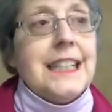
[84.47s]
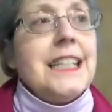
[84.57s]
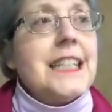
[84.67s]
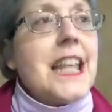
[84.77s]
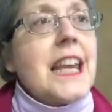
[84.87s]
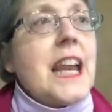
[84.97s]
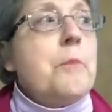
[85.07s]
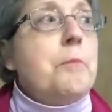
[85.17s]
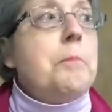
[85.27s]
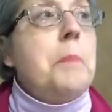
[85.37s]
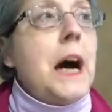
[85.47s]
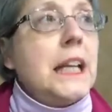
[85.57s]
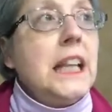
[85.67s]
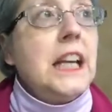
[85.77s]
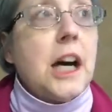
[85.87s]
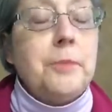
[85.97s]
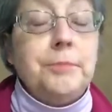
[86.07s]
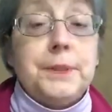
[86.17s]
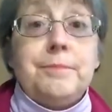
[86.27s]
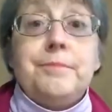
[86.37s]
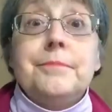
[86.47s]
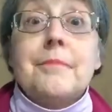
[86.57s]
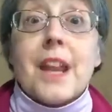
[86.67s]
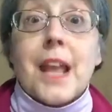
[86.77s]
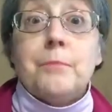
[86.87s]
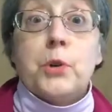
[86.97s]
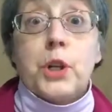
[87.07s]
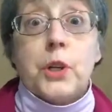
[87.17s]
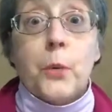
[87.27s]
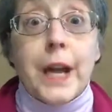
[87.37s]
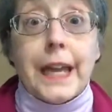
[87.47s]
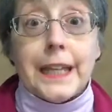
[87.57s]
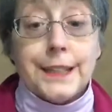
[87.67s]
is that I bottle it up and put it away.